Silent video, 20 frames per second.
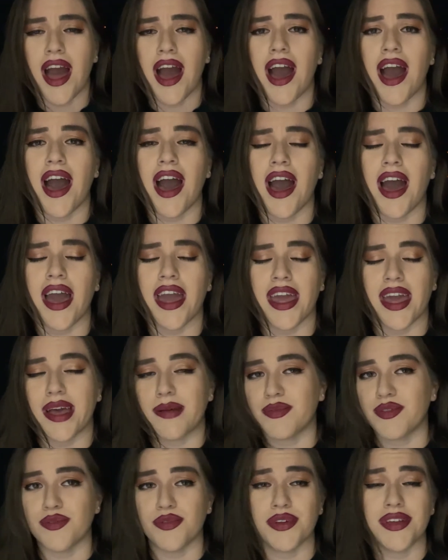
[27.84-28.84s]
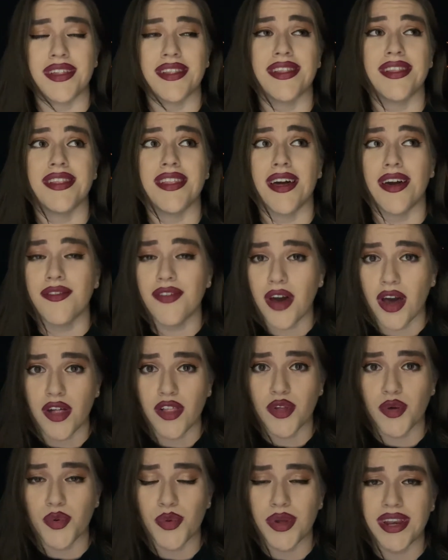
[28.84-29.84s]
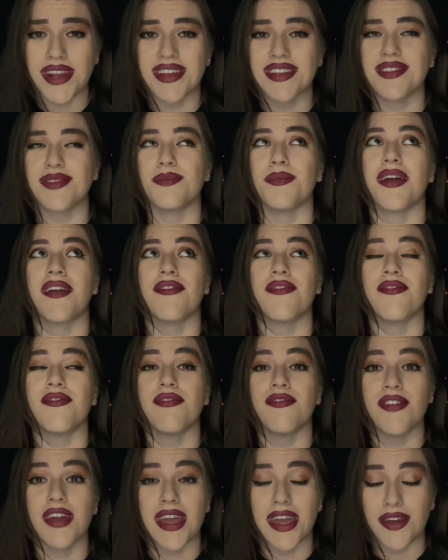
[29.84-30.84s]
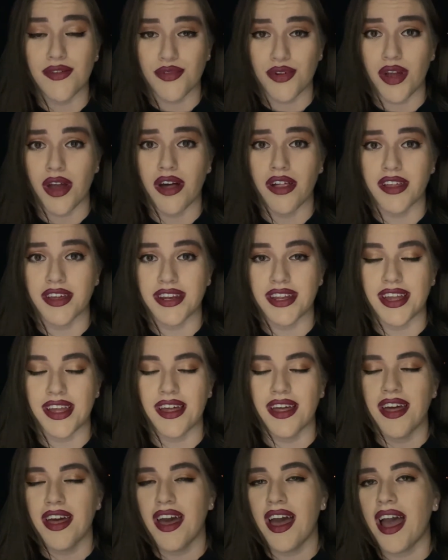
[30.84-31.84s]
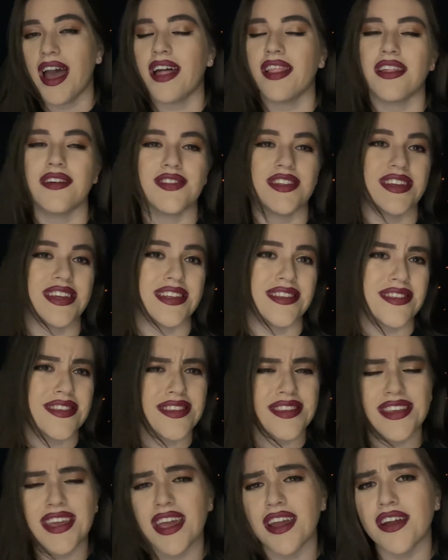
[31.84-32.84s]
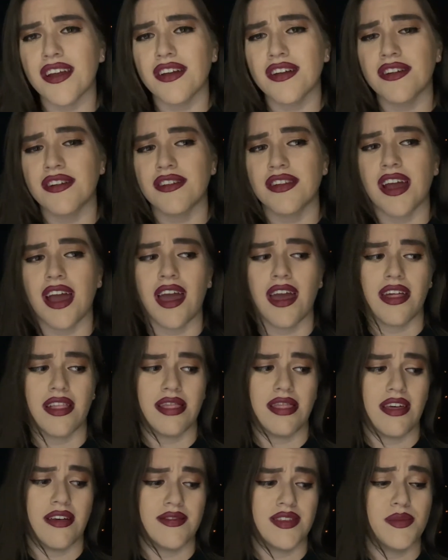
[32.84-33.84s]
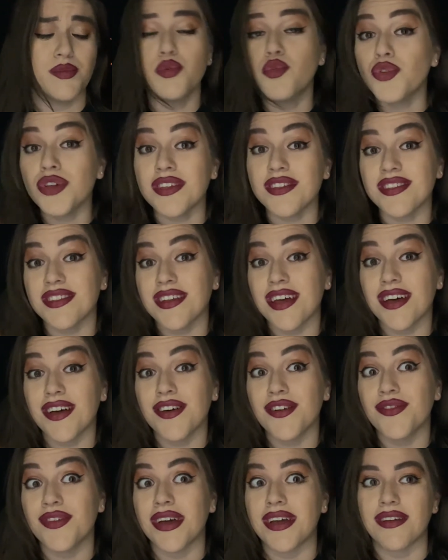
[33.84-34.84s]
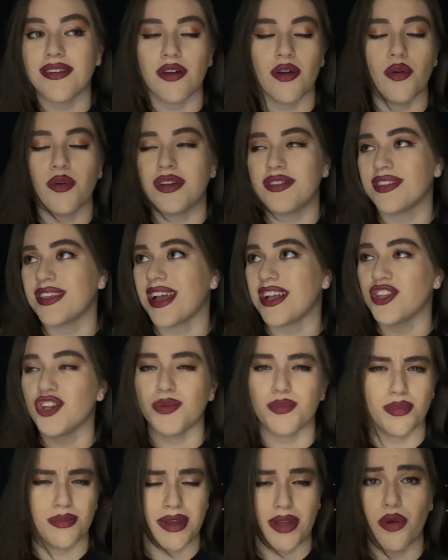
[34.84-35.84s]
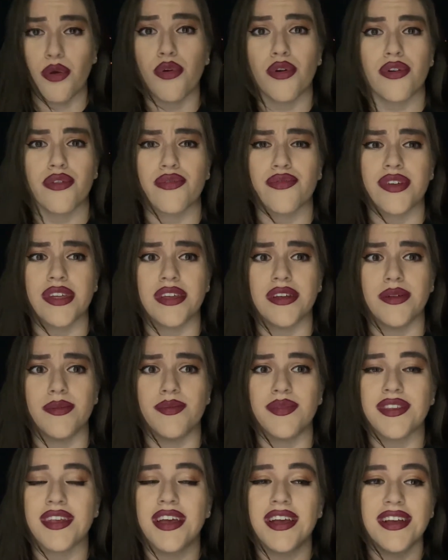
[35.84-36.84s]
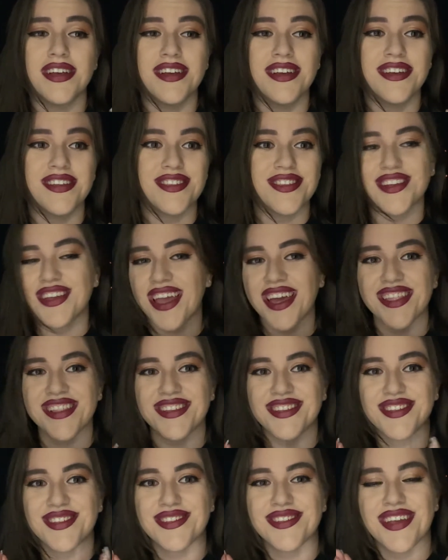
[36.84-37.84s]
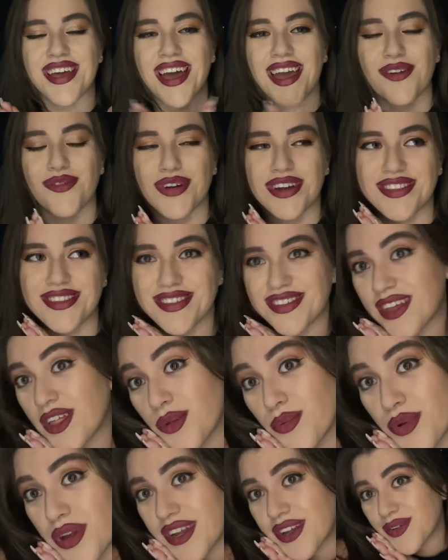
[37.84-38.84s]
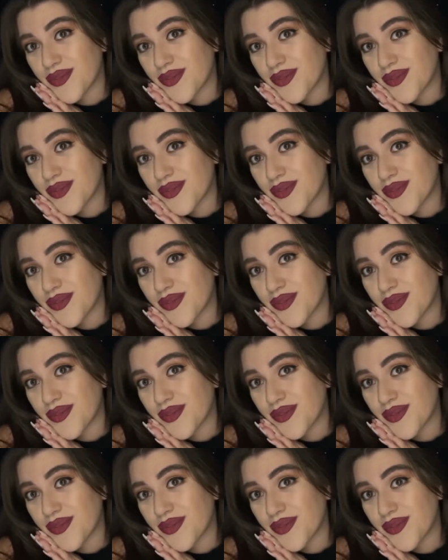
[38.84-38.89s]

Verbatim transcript: I absolutely love Halloween. It's my favorite holiday. I love to get scared. I love spooky stuff. I always catch up on my horror films. So yeah, this is I want to celebrate.